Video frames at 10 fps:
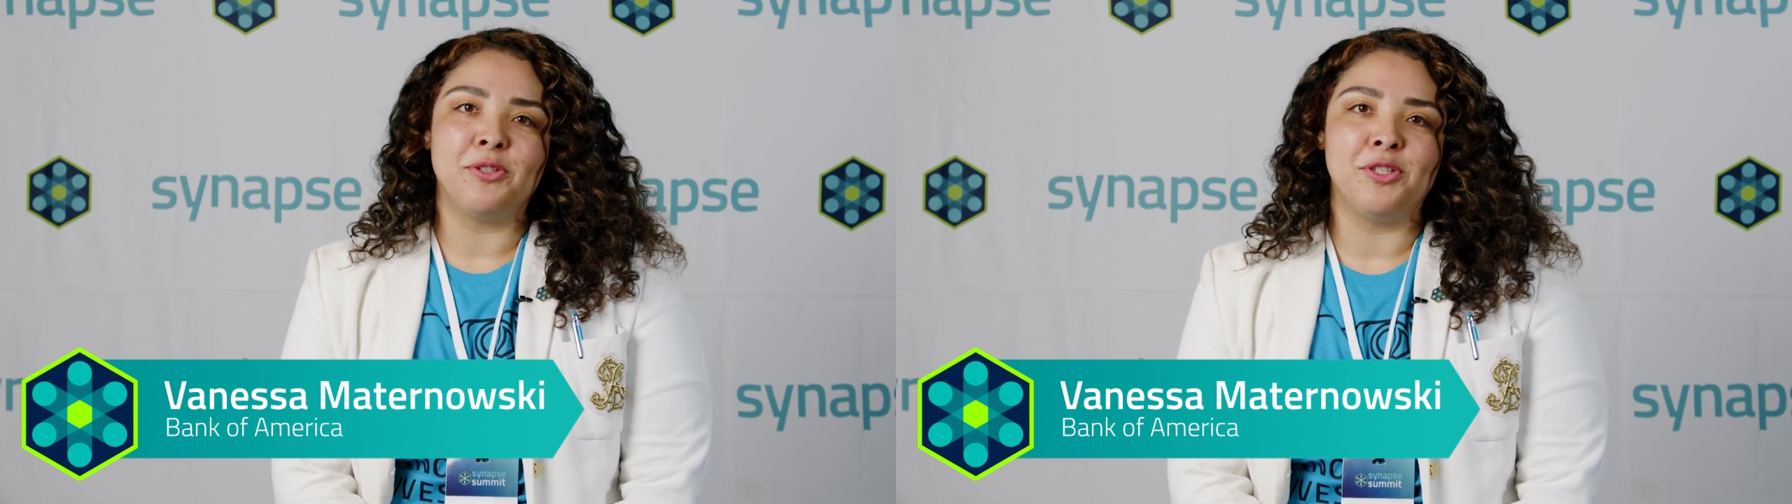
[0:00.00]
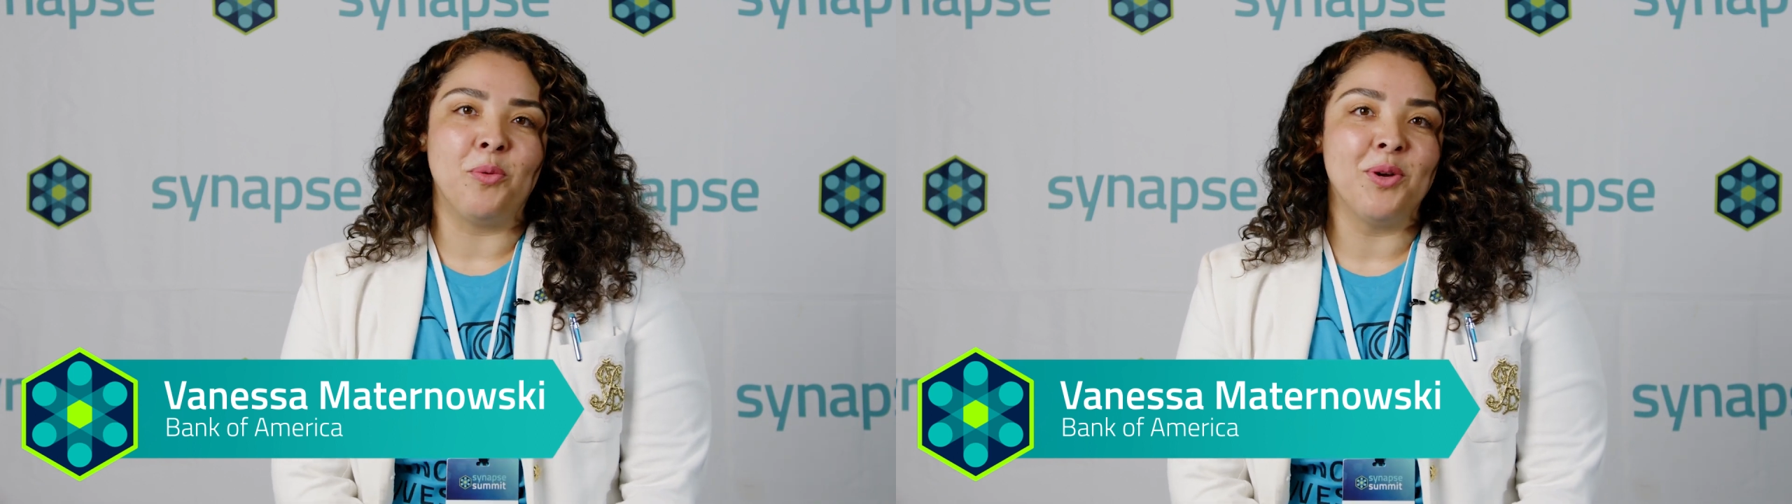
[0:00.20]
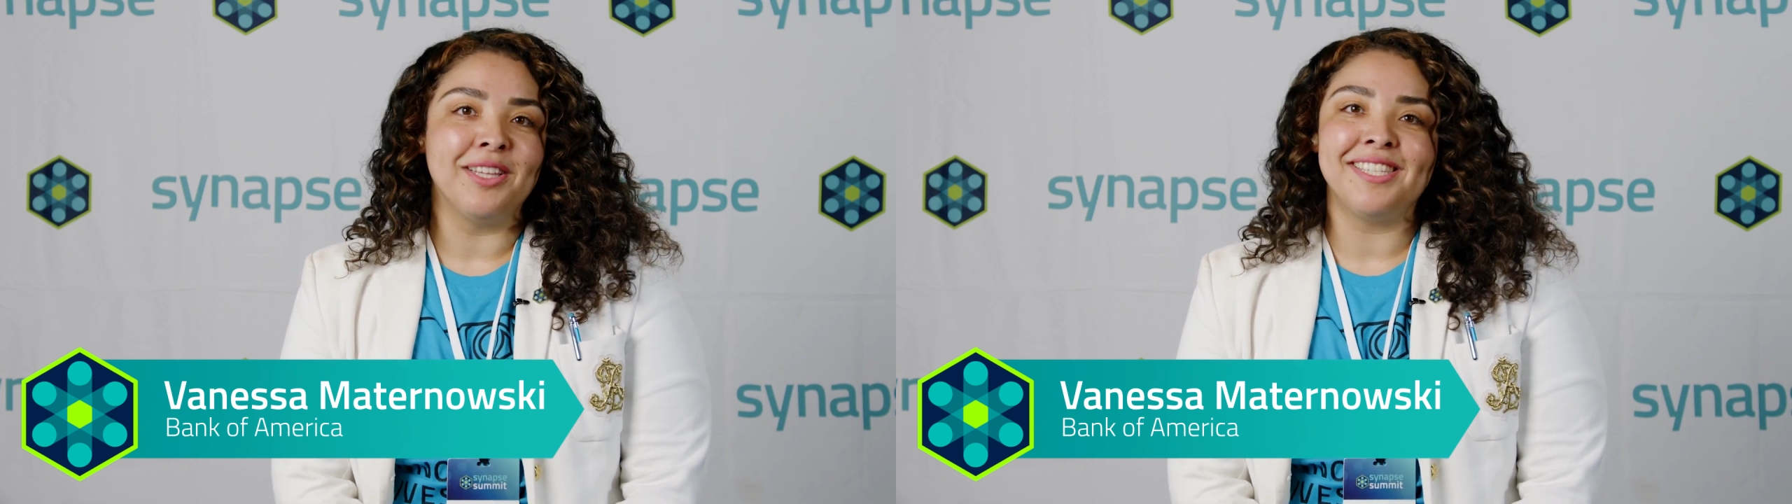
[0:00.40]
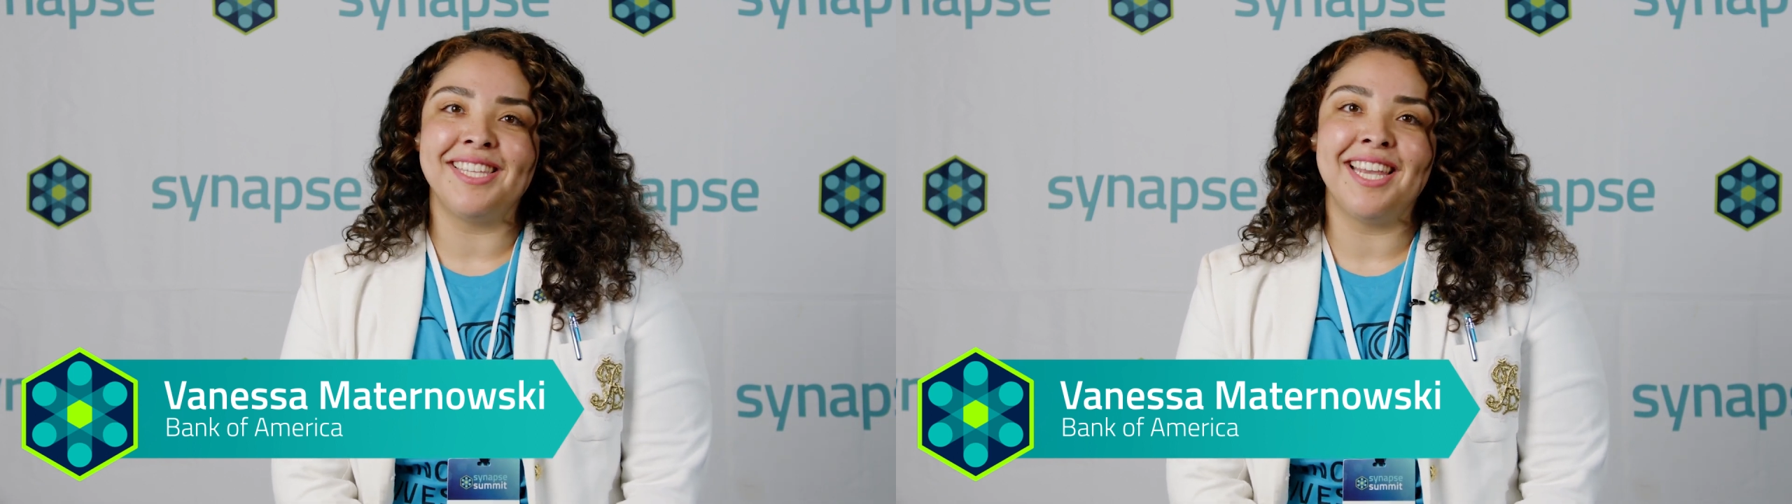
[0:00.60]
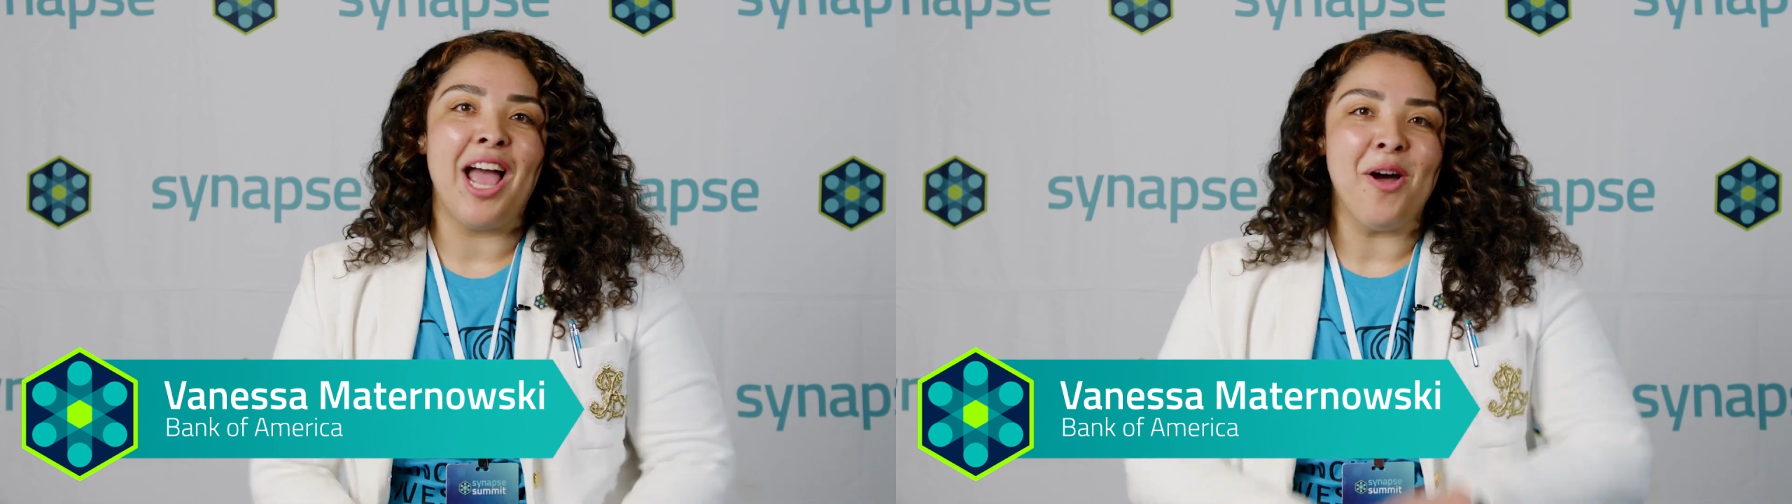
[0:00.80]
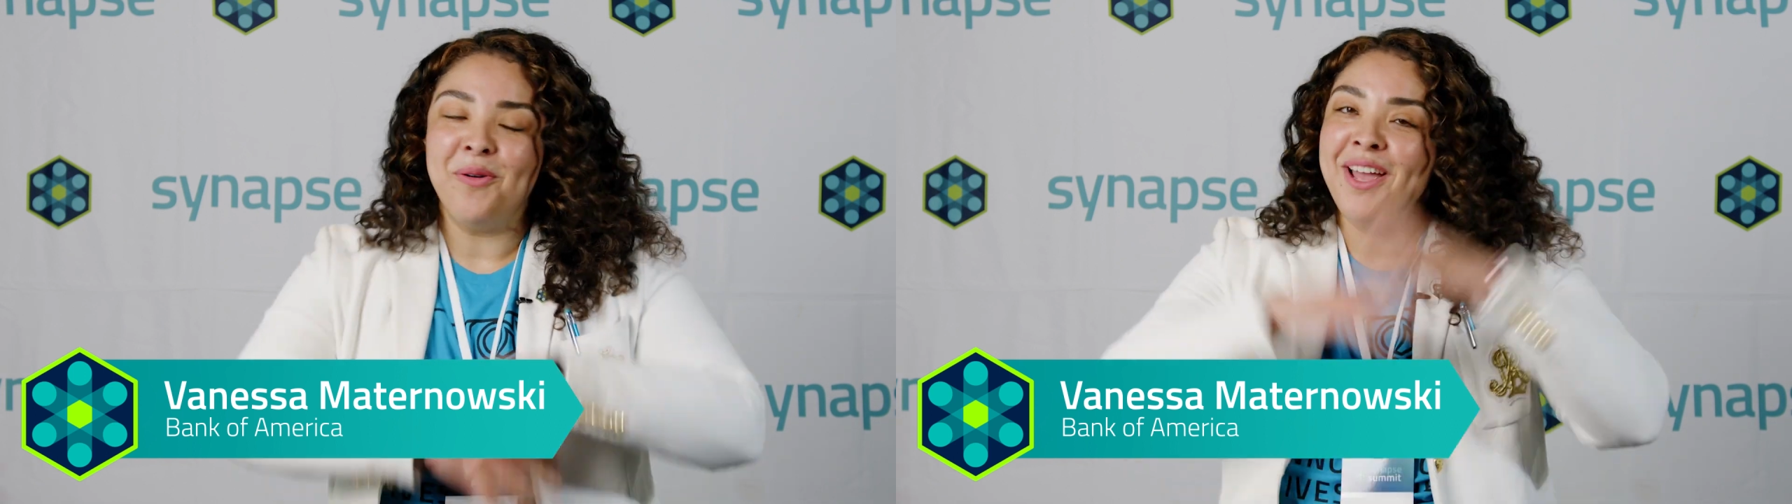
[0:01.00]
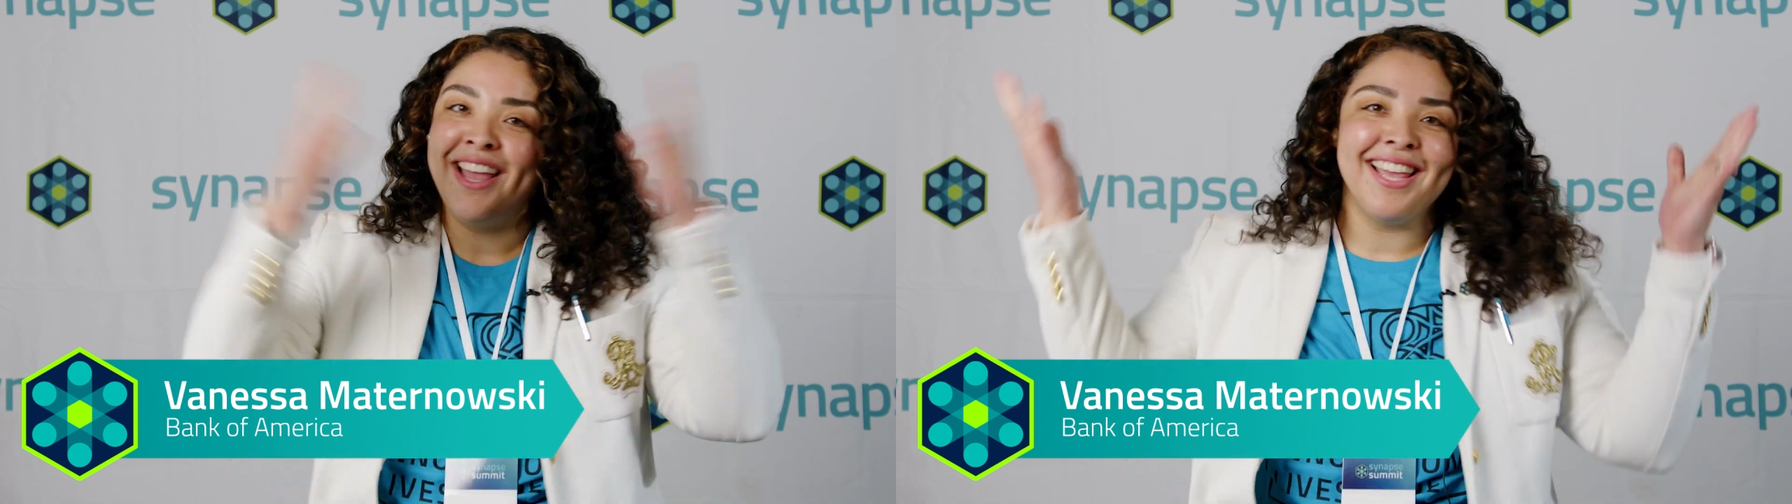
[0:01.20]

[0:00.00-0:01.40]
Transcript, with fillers: So really seeing how